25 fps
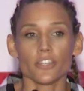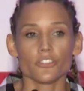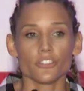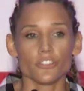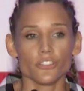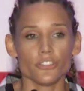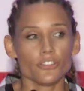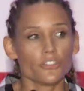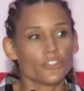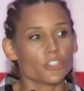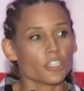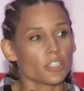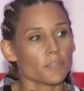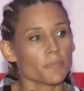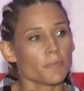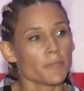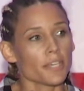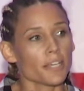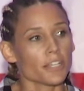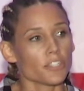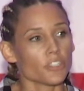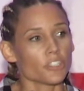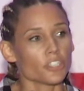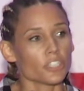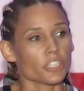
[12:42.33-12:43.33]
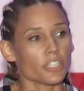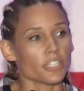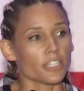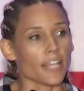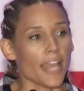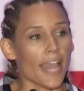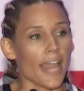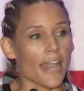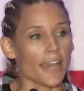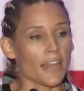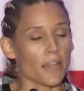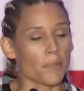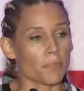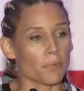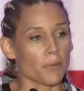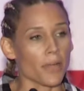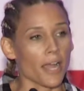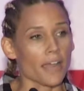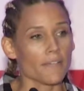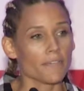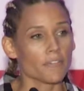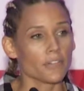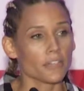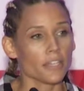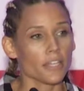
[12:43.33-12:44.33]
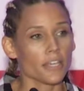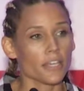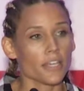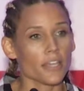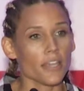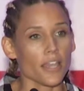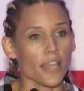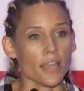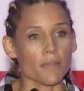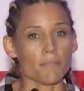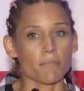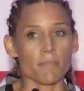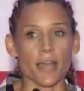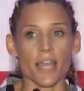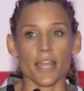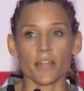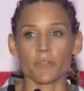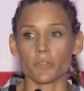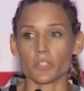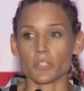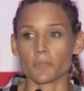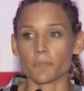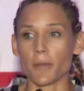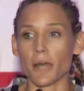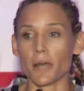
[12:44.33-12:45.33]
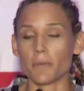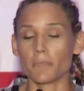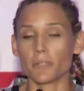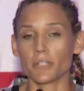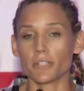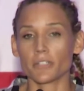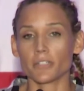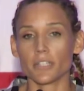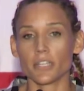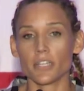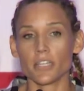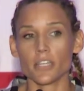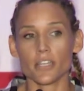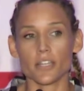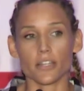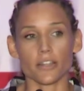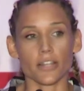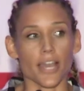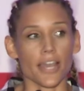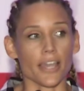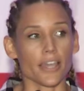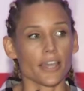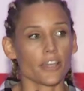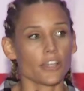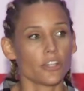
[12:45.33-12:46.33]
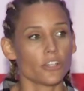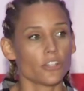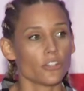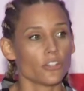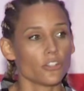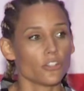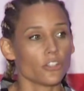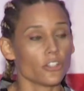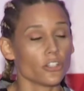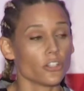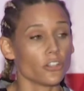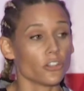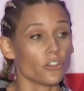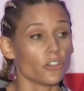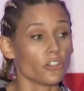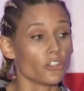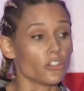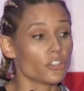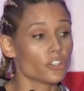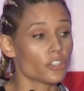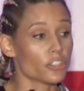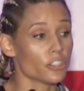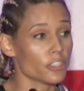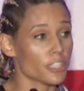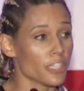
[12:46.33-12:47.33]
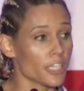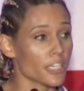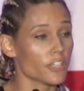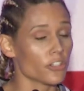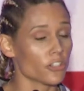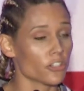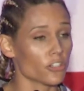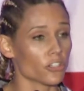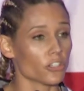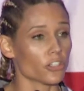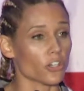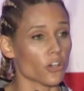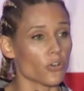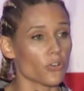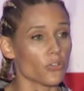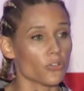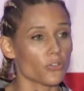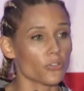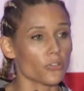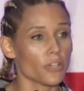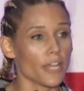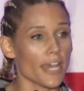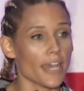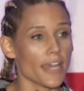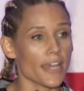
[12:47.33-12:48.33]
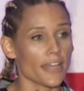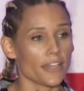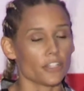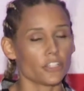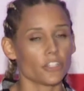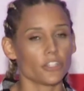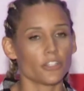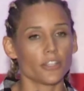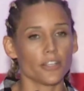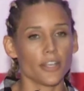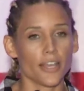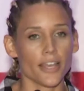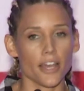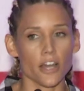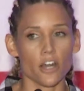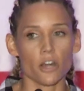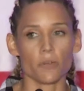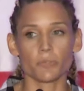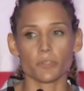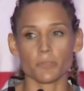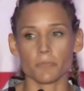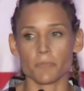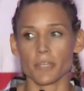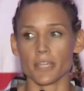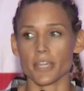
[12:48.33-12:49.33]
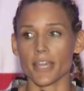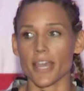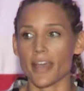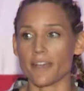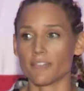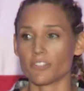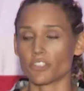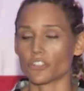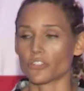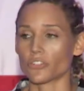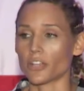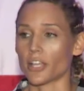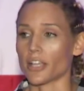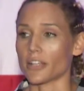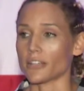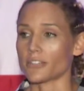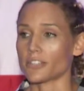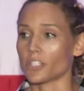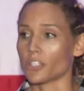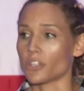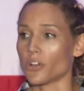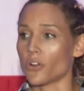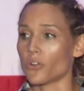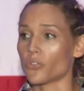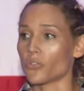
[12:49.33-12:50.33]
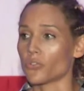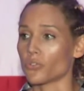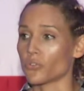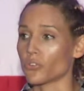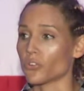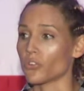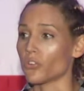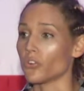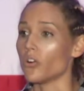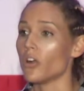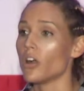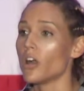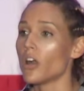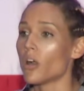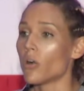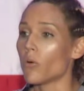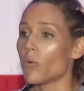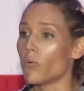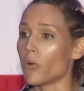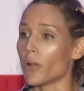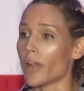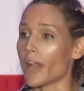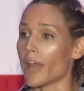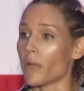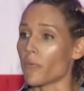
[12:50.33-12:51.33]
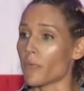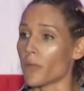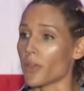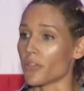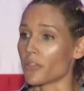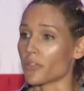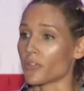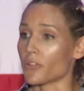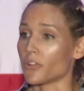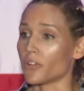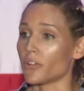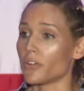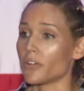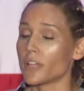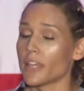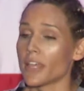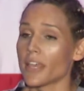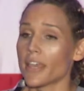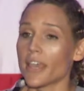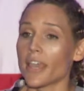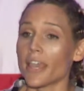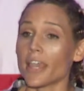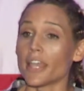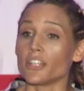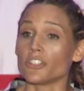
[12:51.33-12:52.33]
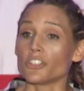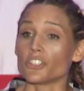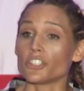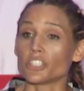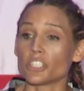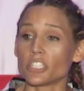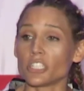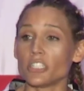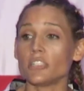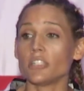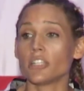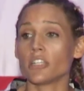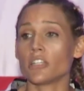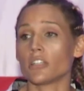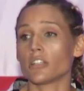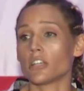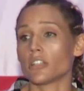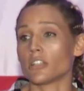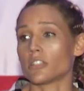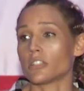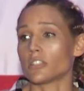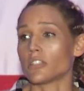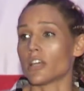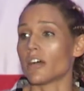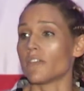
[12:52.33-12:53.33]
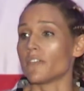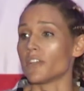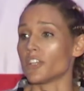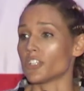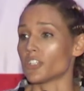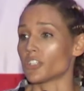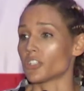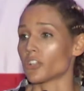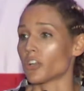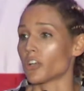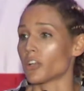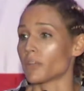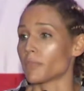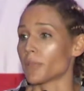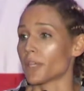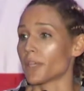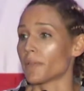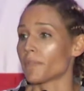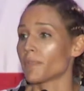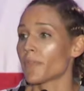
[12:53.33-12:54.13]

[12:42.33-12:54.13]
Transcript: just because she had it privately and mine was publicly, seeing her go through that helped me have strength to go through what I went through. And she leaned on the Salvation Army.